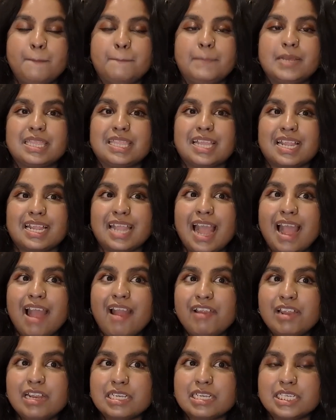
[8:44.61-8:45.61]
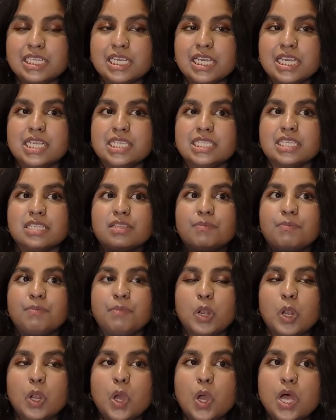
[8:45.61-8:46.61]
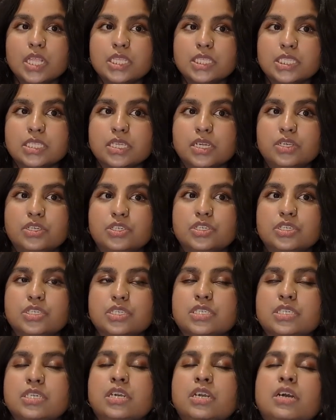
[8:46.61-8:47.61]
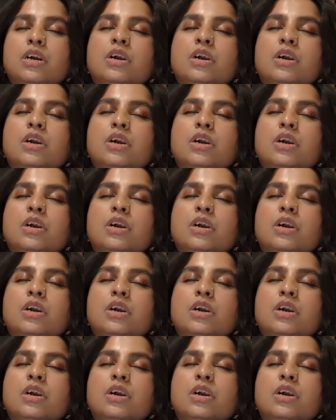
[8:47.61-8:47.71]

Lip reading: but the characters and the plots are just,